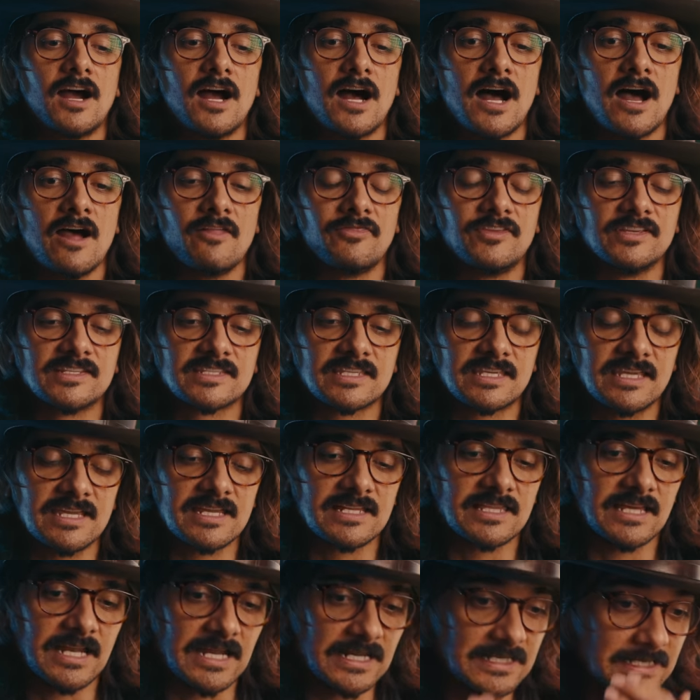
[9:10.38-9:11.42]
uh, this
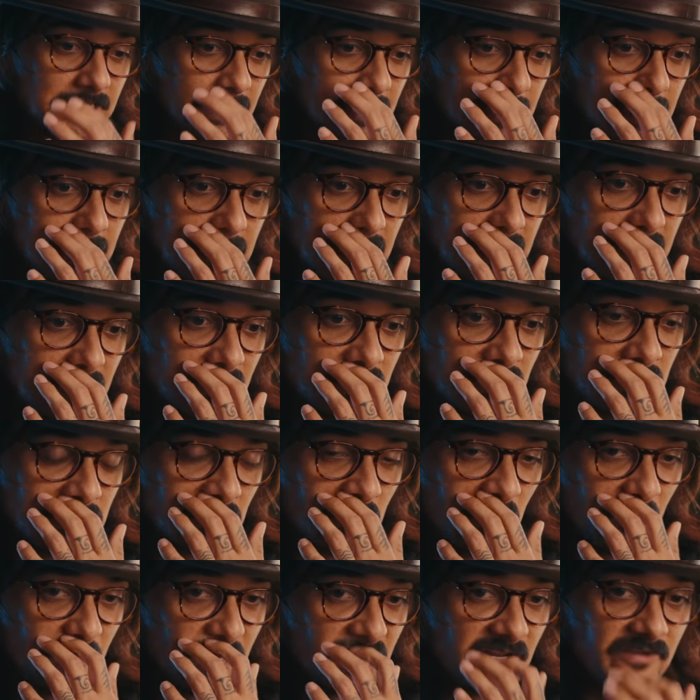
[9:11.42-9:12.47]
gig that I did, it kind of just
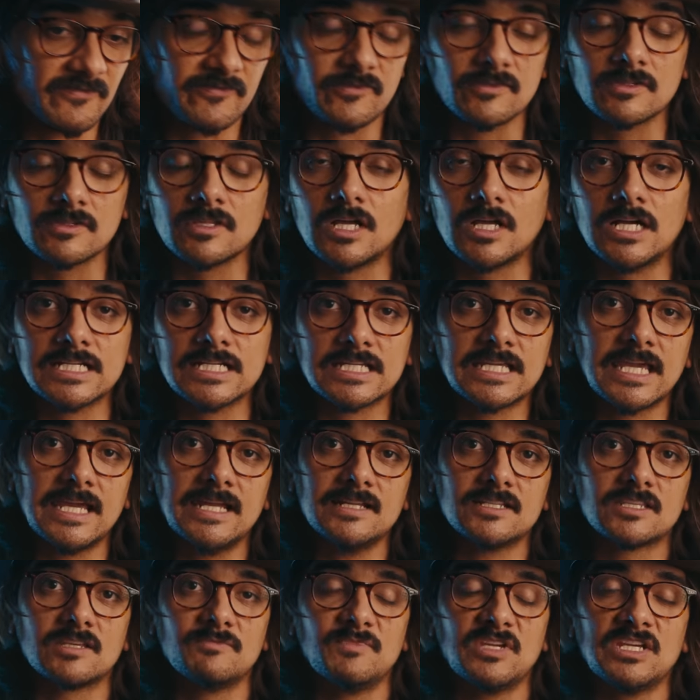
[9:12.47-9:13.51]
opened a
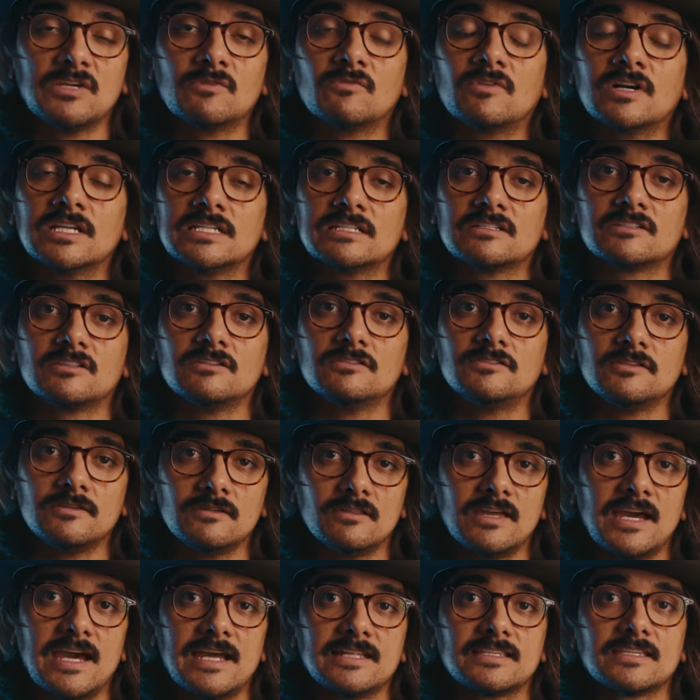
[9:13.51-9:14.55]
floodgate to me wanting to do
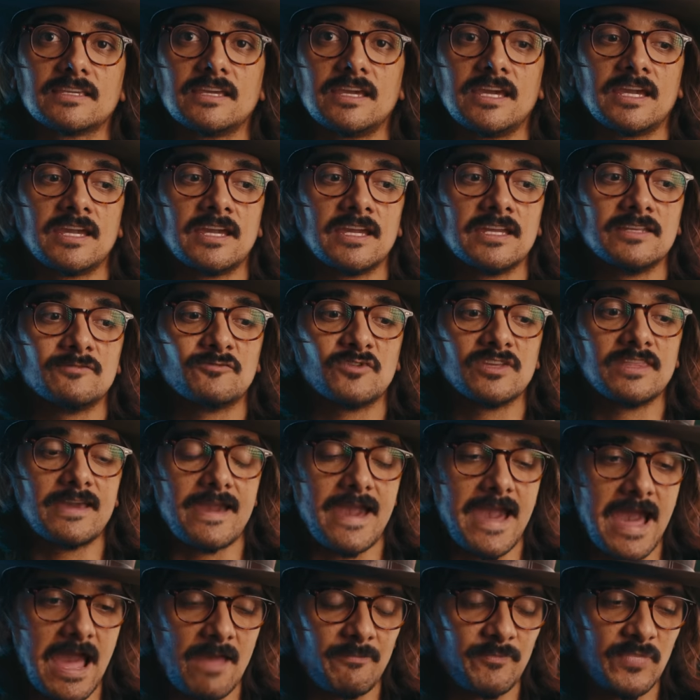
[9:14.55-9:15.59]
that. And when that
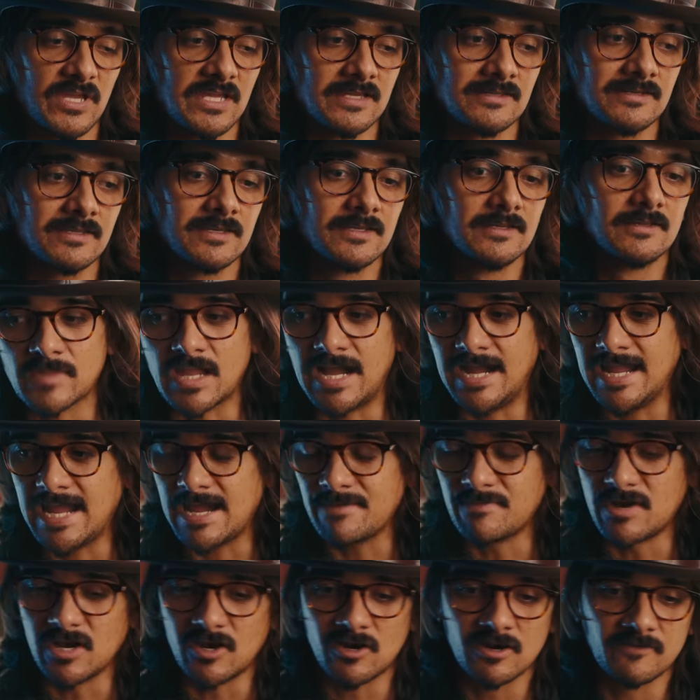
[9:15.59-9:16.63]
happened, I had
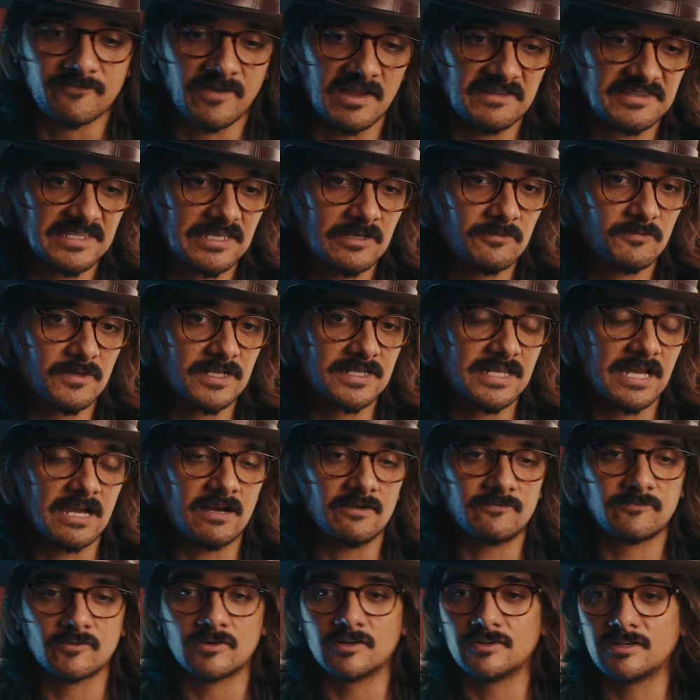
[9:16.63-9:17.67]
my R5C rigged
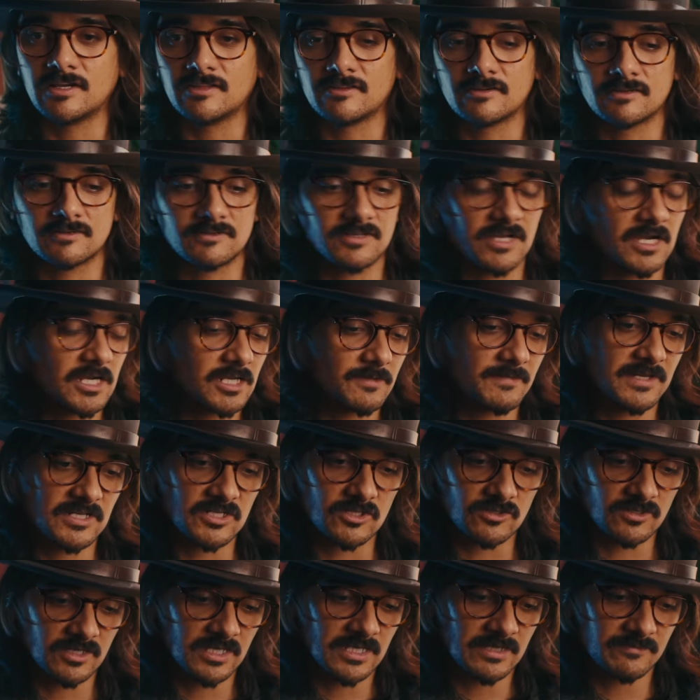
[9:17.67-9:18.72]
out for another
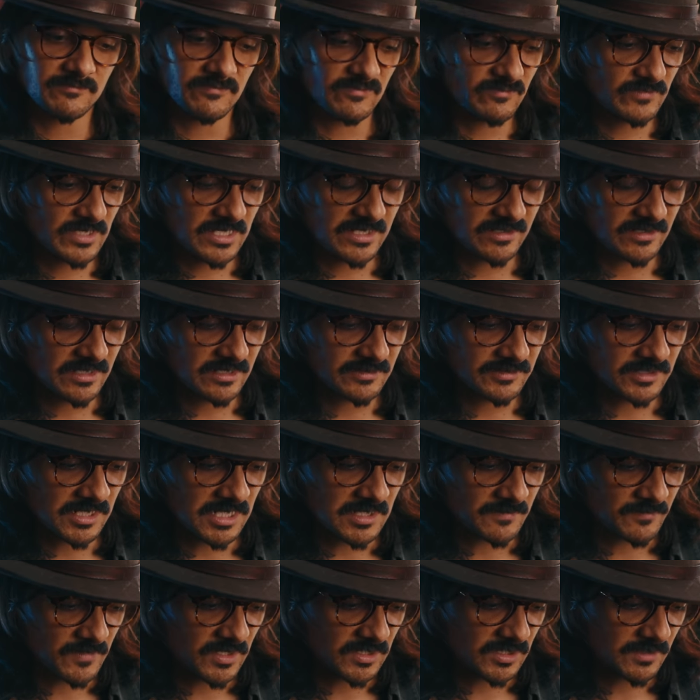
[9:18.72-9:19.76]
documentary thing I'm not allowed to
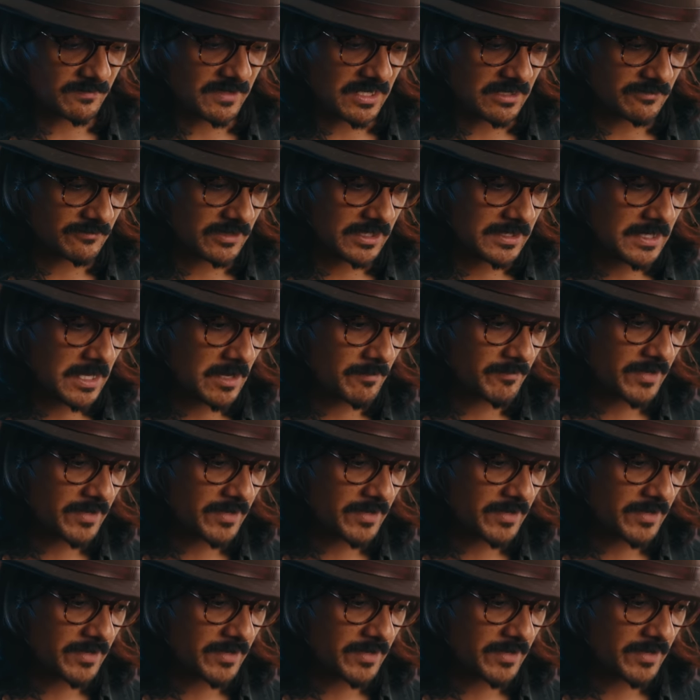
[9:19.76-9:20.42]
talk much about right now,